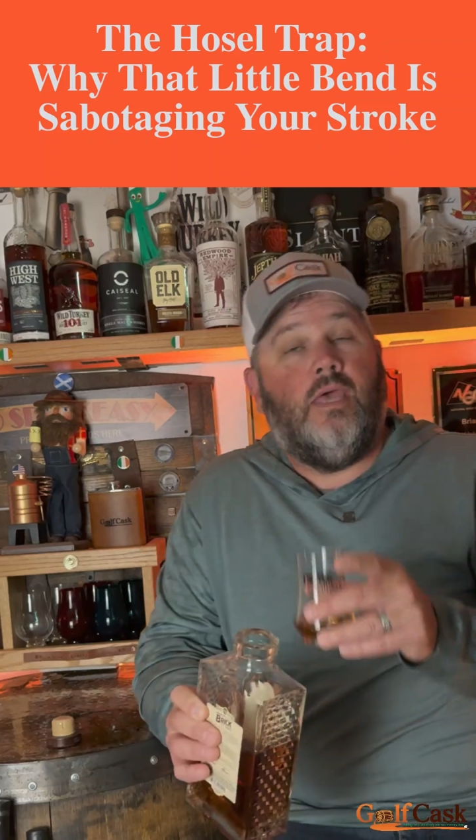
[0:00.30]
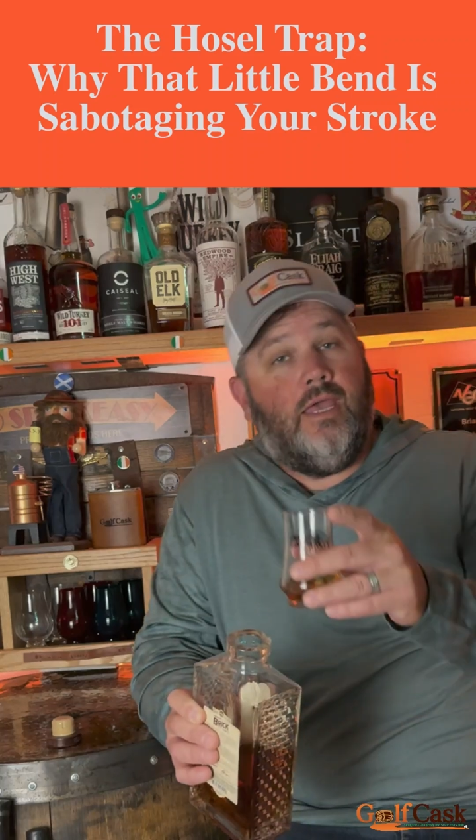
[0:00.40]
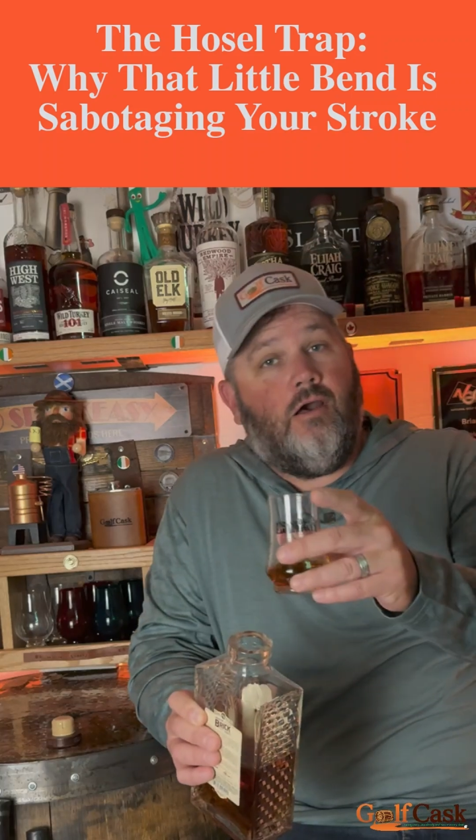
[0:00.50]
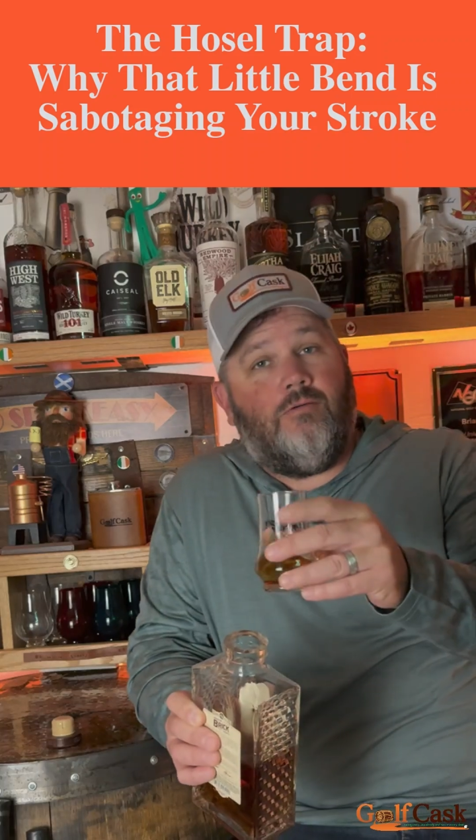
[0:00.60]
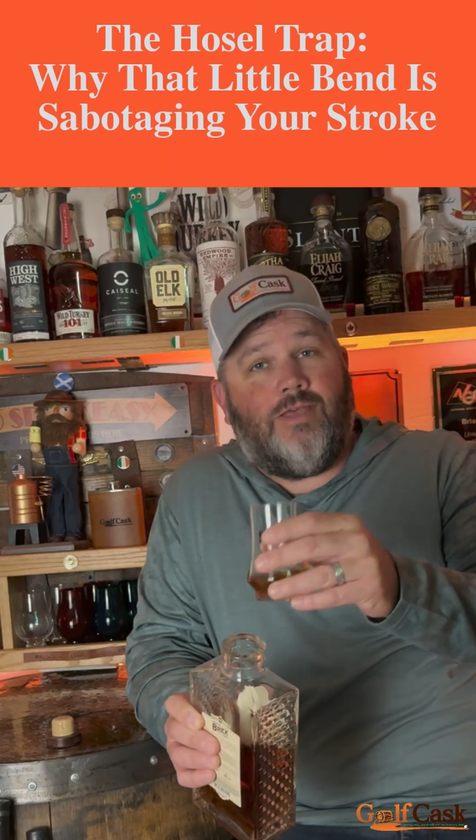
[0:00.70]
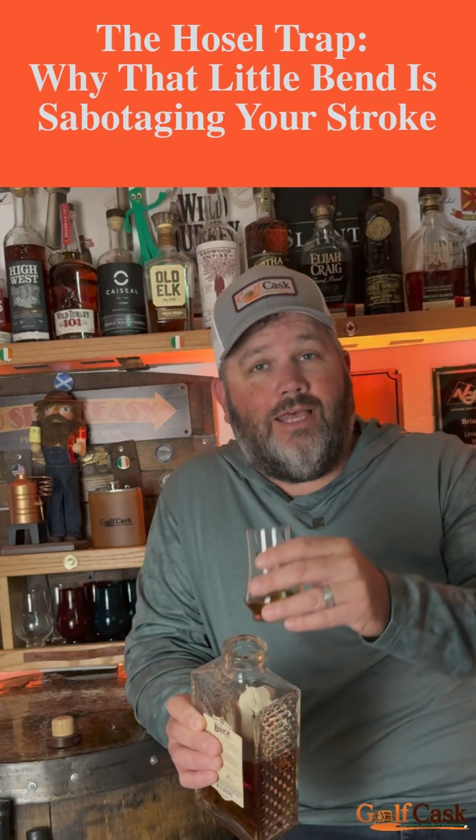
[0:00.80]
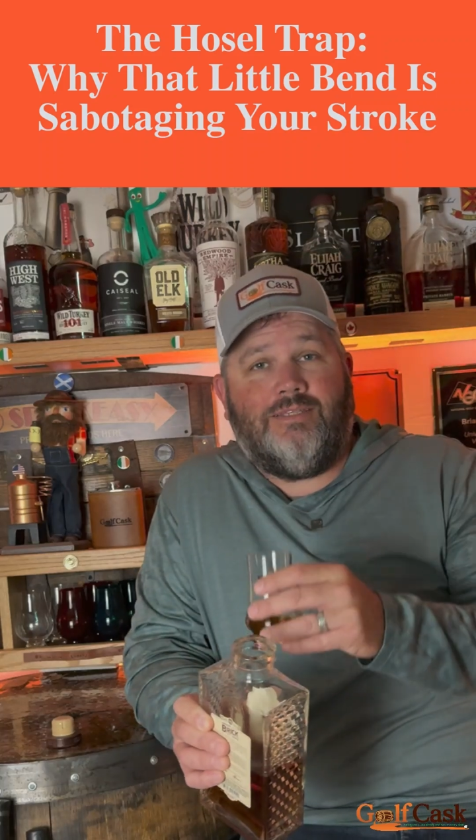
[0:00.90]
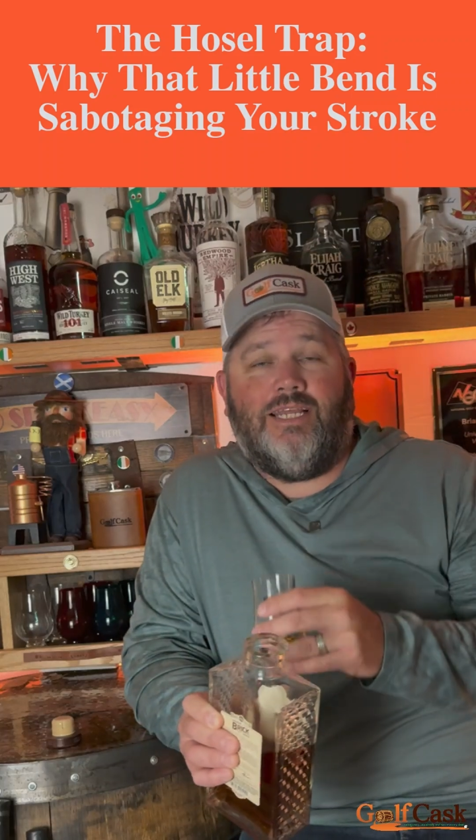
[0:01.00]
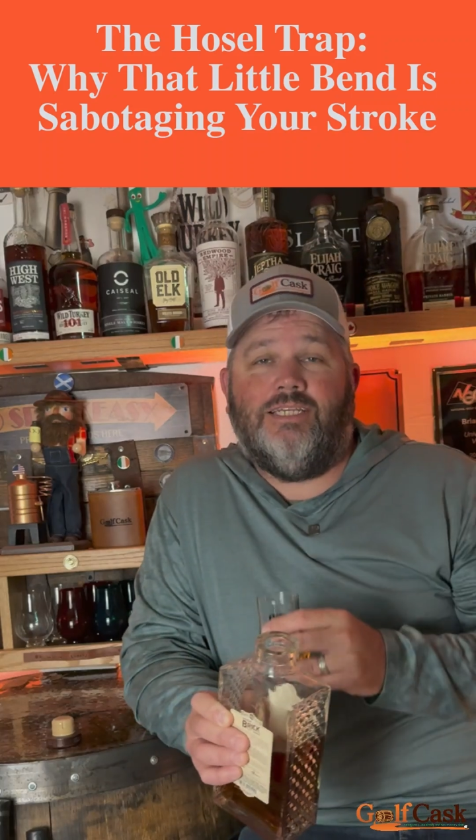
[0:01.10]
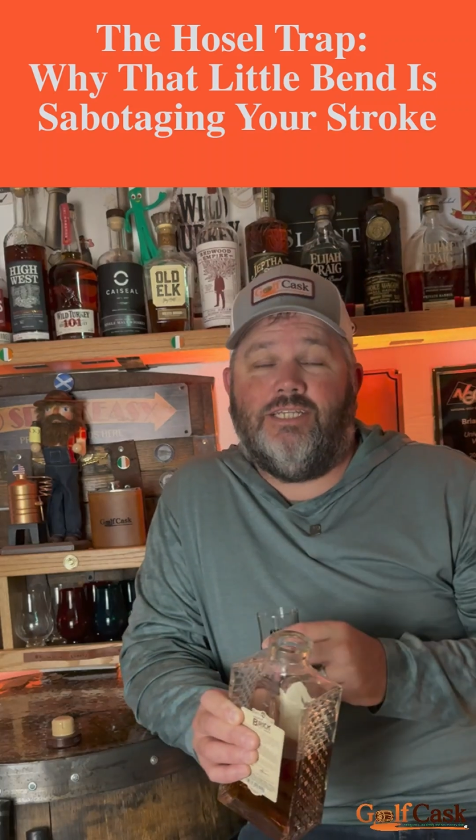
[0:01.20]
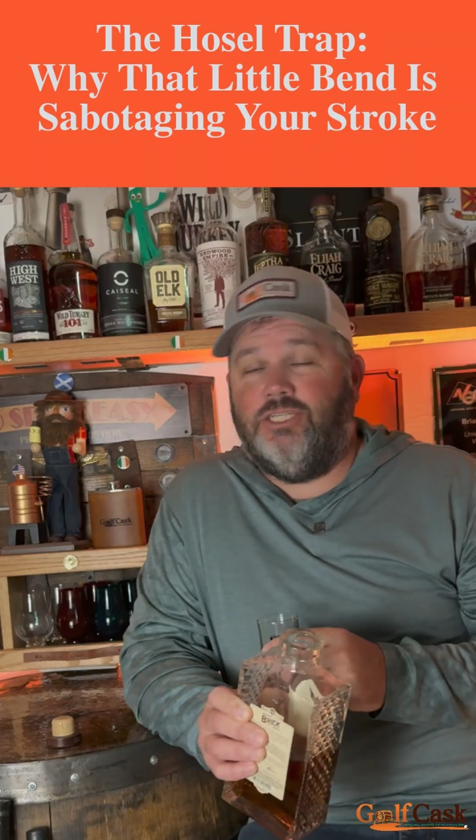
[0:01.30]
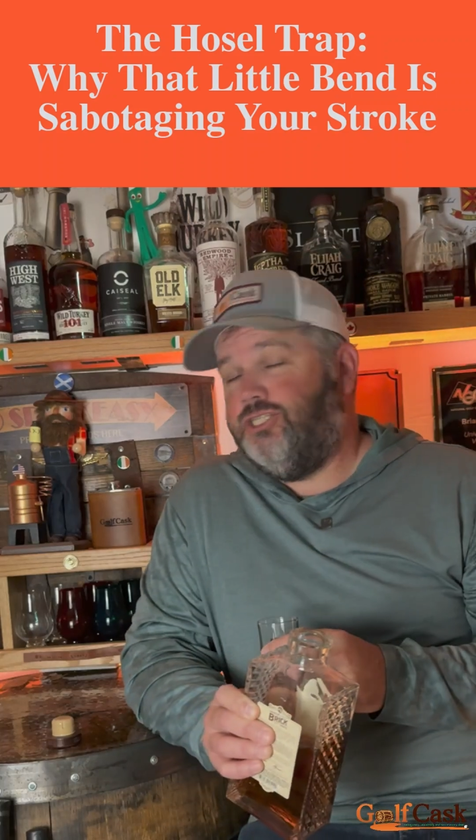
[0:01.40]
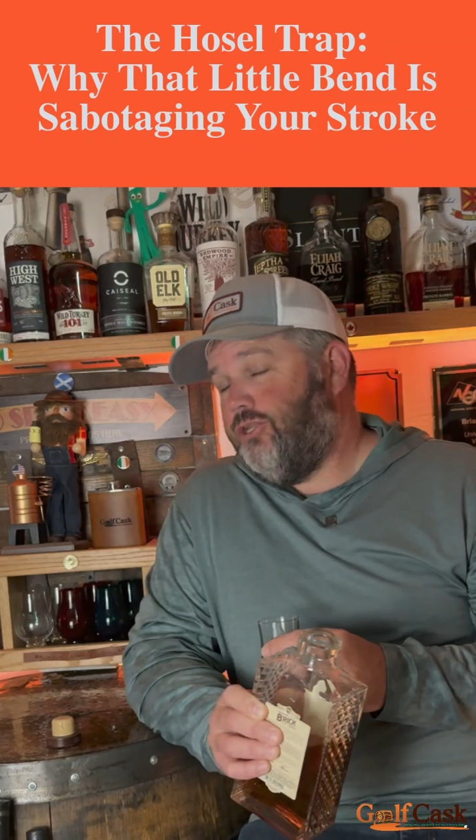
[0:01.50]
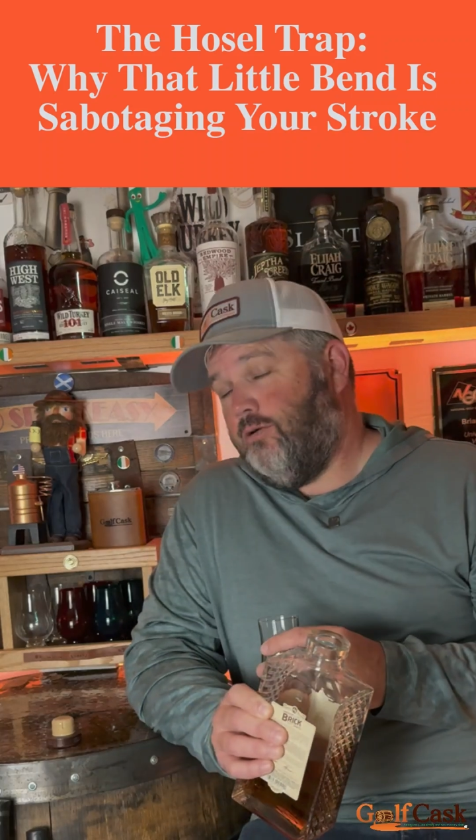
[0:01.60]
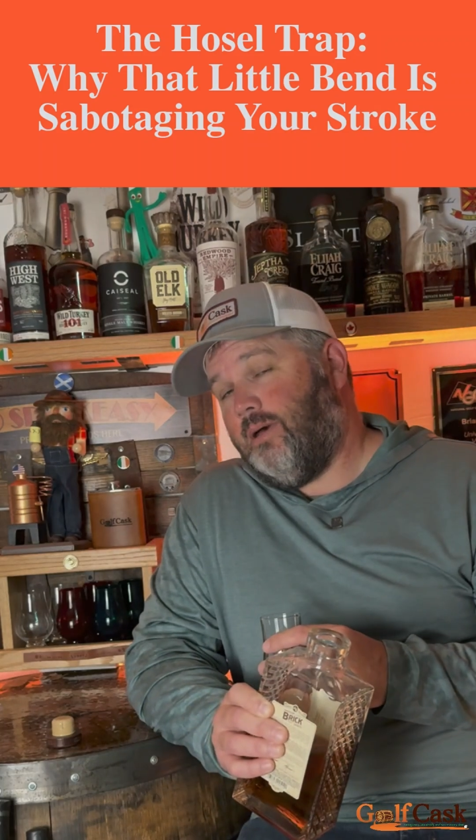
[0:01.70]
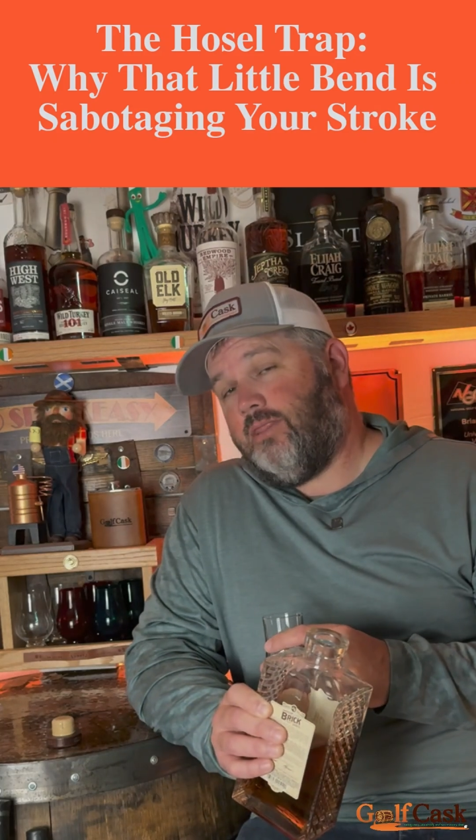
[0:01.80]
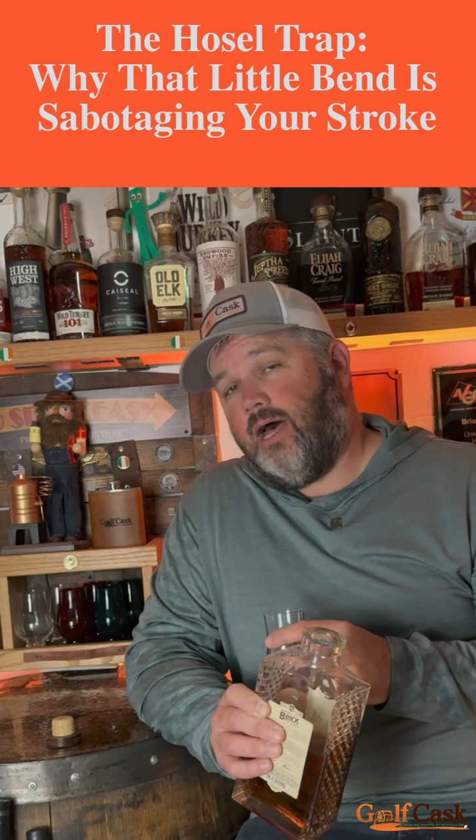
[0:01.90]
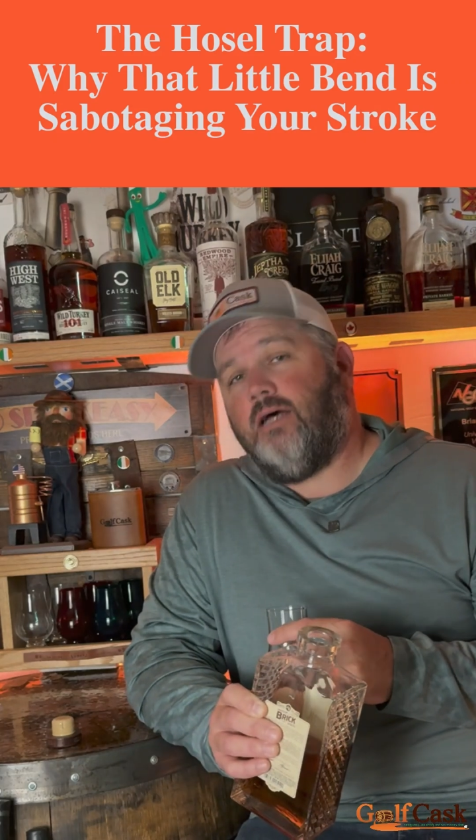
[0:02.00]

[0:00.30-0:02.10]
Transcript: Hey GolfCast Nation, did you know about the